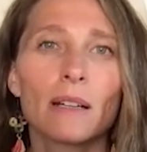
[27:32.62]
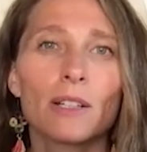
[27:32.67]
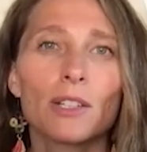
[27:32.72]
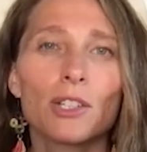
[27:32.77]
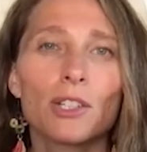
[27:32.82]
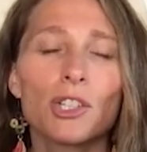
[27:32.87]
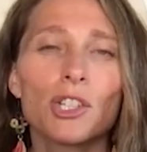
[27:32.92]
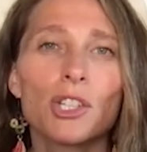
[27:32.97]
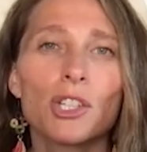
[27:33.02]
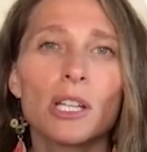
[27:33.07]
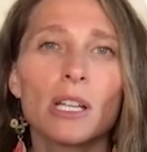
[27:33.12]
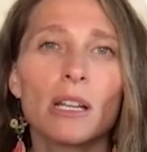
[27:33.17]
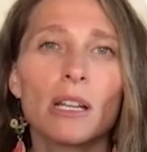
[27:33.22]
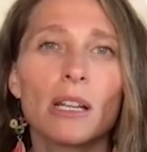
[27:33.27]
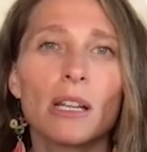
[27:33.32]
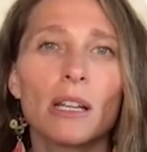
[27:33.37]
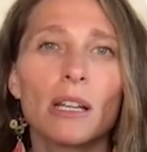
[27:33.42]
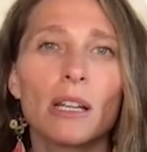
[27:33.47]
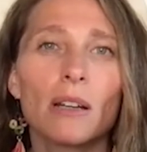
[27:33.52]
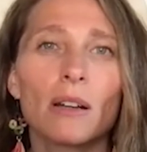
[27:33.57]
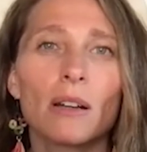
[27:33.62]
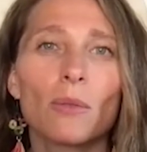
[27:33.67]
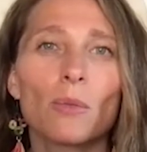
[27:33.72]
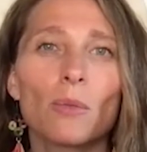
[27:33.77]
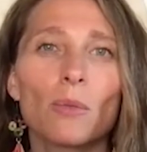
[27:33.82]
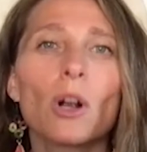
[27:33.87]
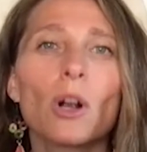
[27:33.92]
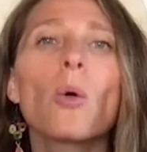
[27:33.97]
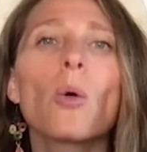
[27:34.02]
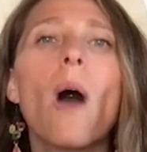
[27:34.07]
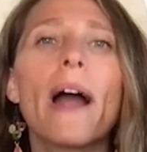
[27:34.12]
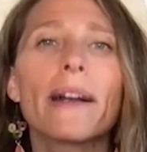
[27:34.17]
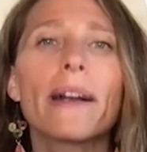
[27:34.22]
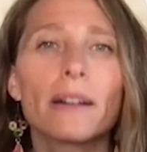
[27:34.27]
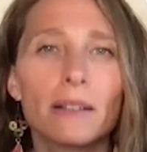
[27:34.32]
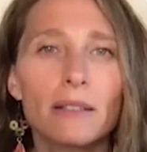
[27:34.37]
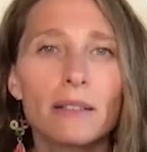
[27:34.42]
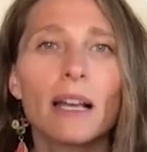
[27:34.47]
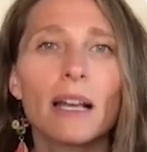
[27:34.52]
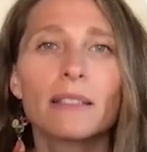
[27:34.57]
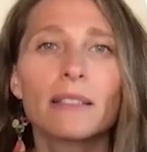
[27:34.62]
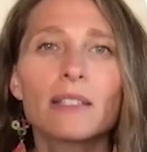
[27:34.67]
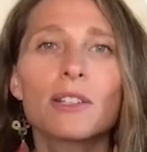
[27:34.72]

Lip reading: she requires us